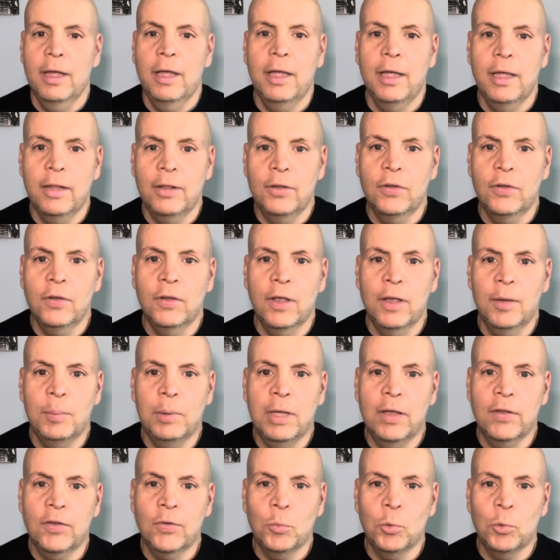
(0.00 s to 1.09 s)
It's
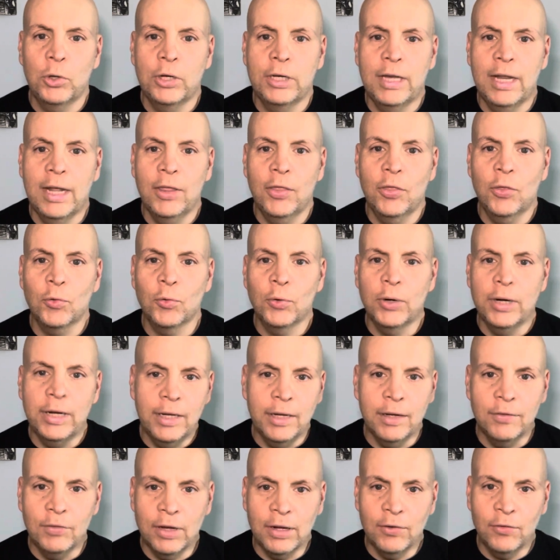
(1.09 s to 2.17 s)
because I'm on day 3
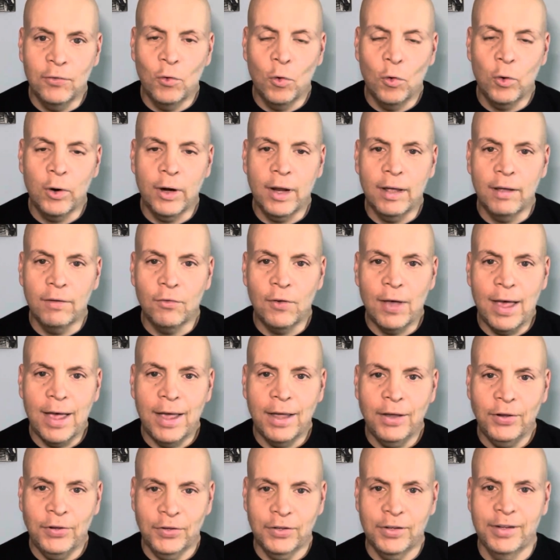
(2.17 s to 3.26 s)
of a 4-day
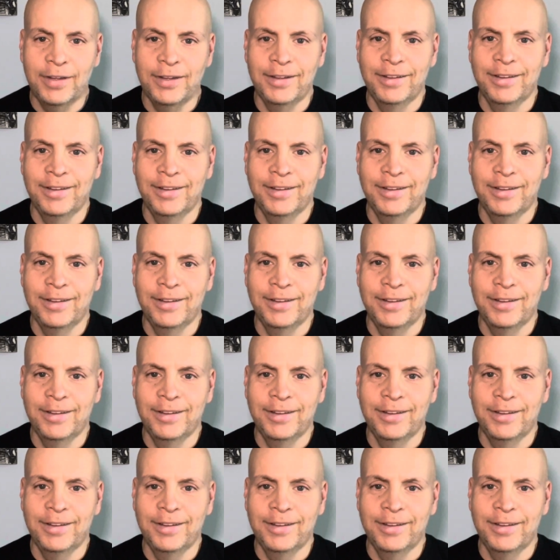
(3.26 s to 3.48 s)
fast,